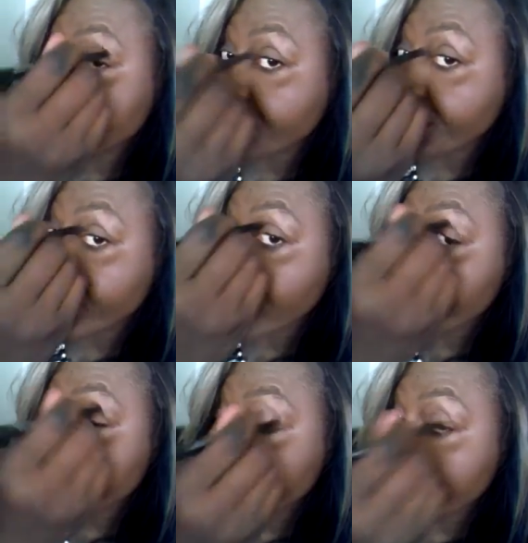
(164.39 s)
You know, the
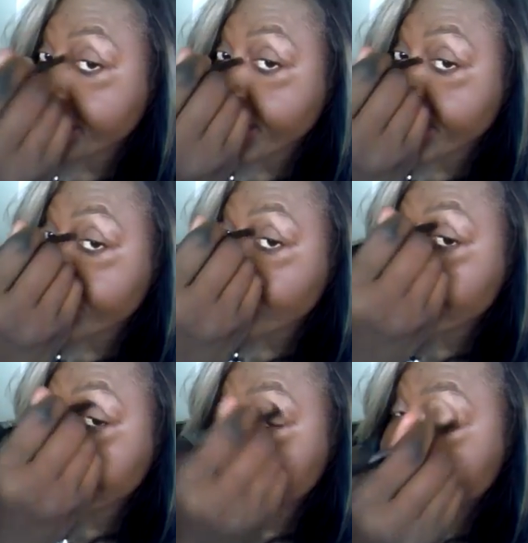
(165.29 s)
covering, that
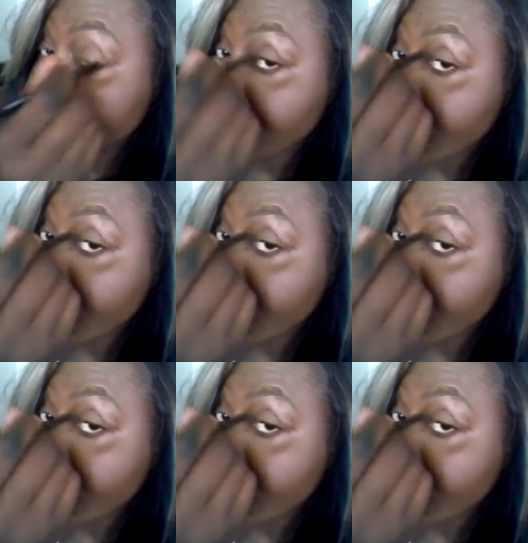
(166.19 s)
anointing.